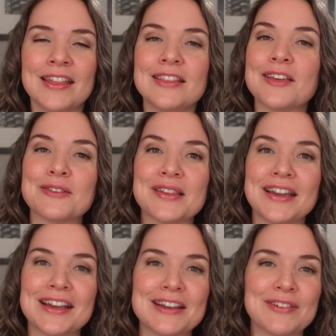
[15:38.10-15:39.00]
The other
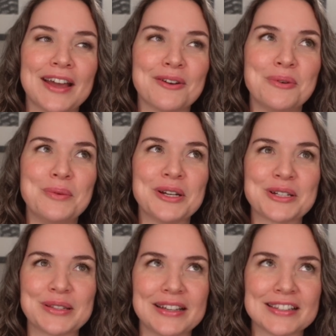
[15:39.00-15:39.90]
thing, if I had a
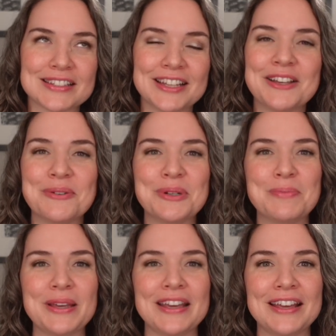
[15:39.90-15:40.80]
wish list, would
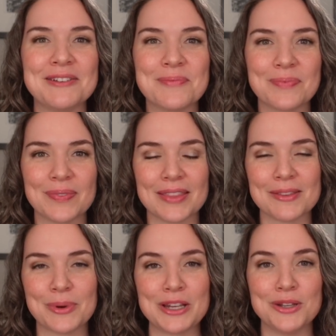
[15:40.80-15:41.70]
be
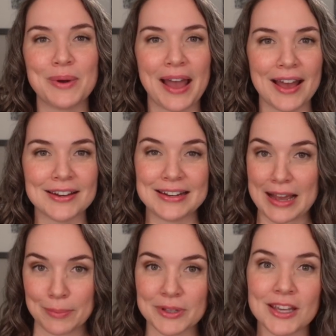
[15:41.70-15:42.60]
when you add an
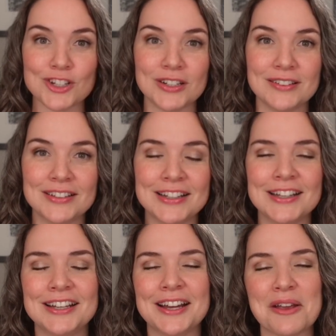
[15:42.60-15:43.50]
application,
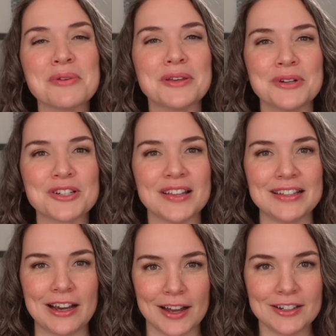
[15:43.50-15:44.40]
I really wish that
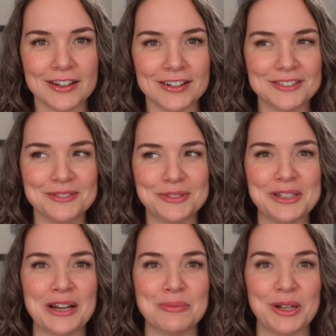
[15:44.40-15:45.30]
the icon would
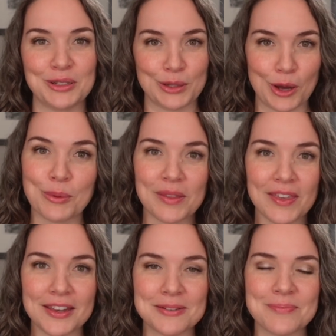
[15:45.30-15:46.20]
come along with
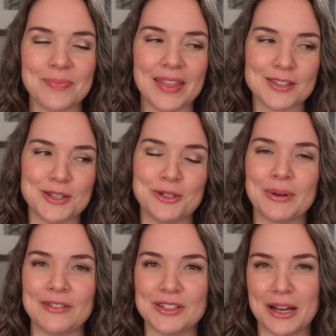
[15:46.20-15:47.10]
it so you
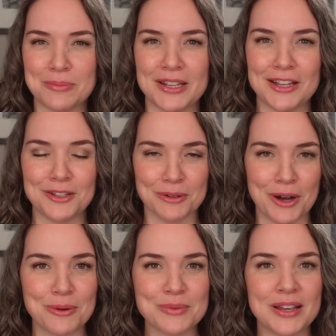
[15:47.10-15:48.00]
don't have to update your
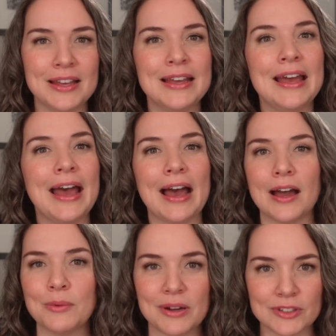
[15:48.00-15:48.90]
own.
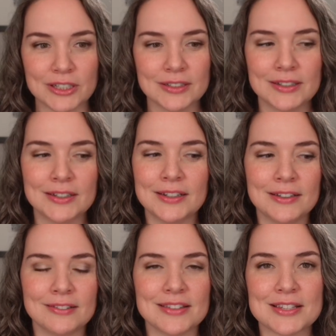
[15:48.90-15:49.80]
However,
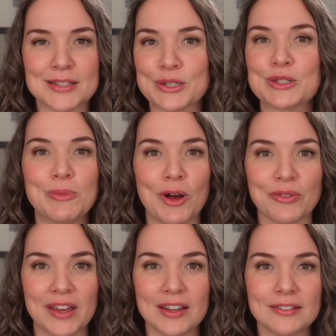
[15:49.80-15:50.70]
this is a small
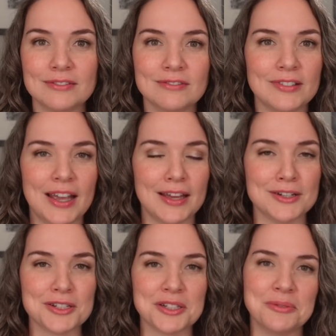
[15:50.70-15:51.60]
thing
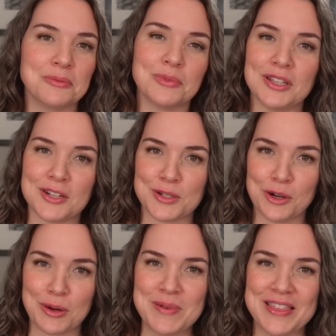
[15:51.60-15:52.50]
and really doesn't
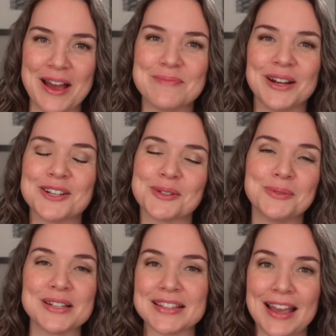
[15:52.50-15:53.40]
irk me that much.
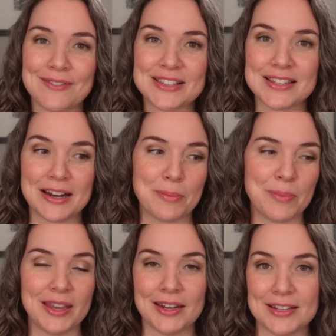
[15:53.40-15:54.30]
Once I have it set up,
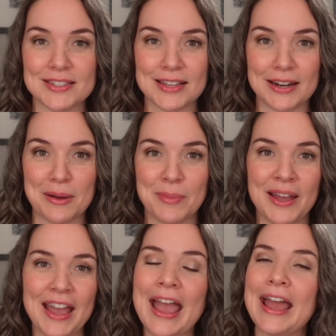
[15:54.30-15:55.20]
it is set up
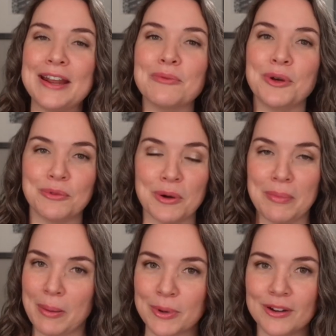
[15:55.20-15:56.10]
and it will
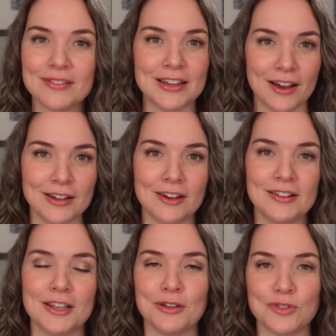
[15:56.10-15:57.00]
remember the icon
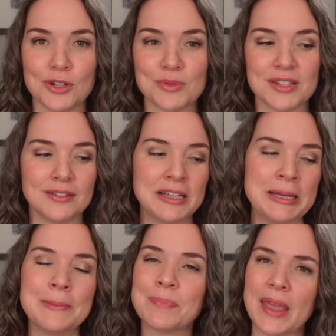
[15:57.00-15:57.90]
that you've chosen.
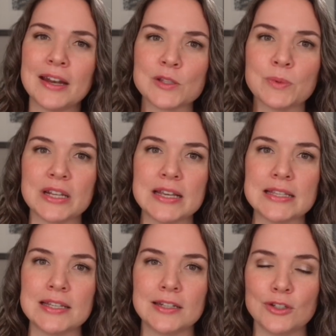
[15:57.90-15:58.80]
And it's pretty
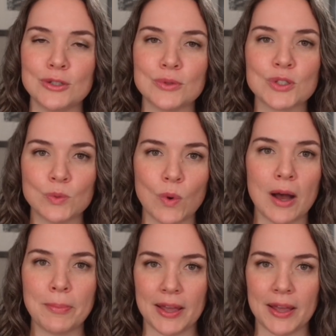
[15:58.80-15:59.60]
easy to swap